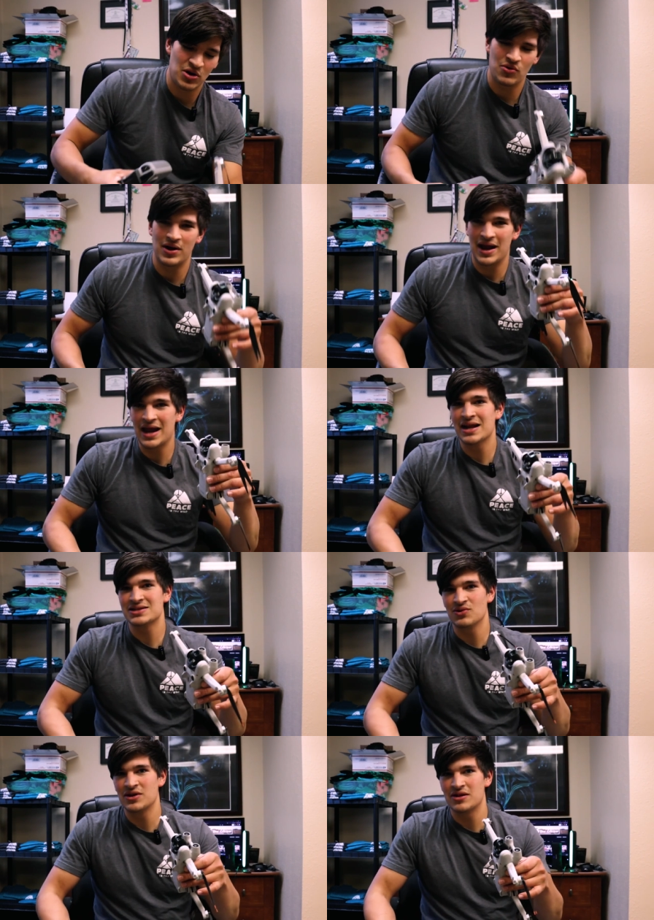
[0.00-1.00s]
remote and
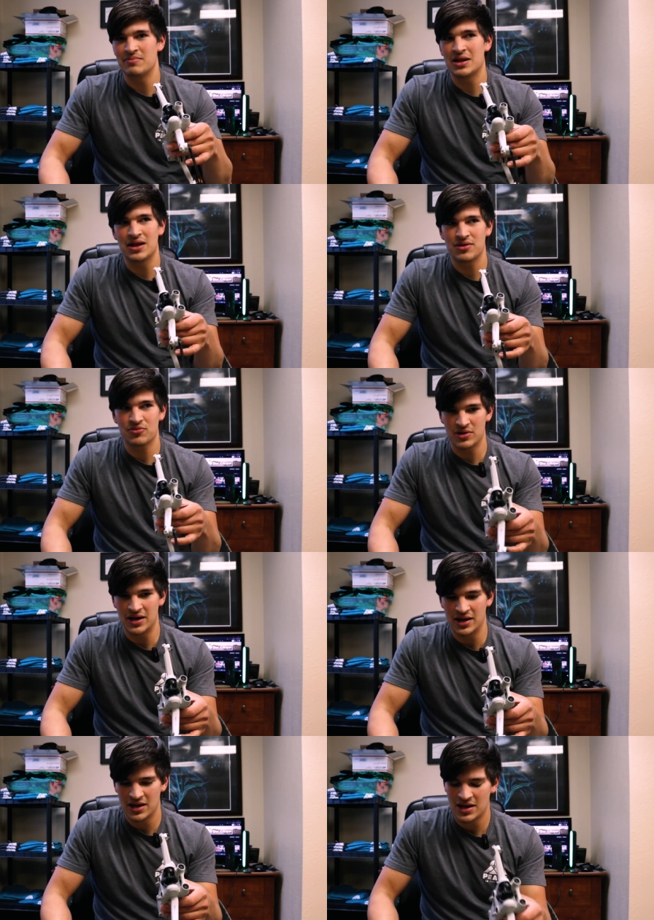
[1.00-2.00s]
it's only the Mini
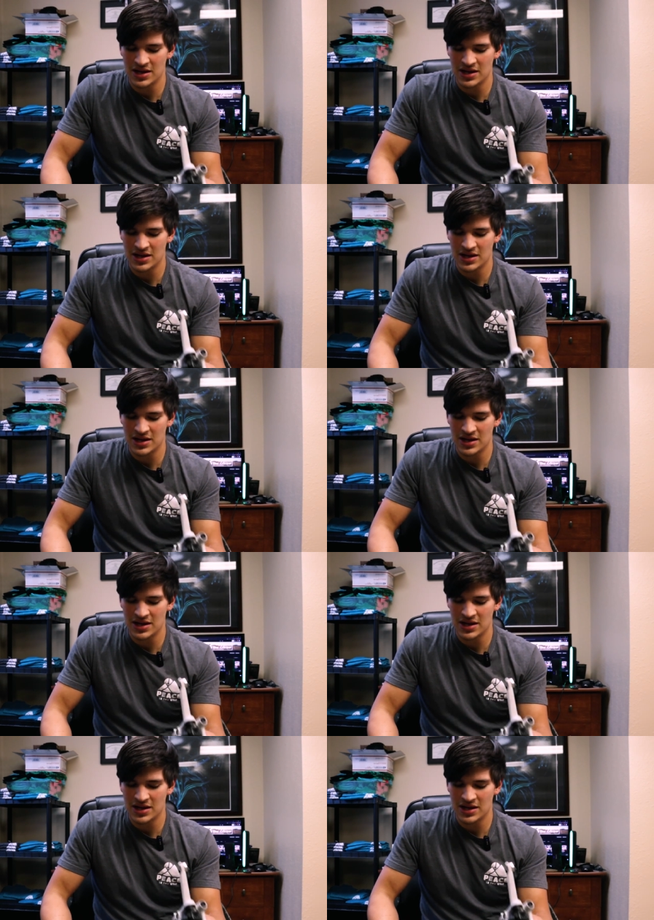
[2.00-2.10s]
3.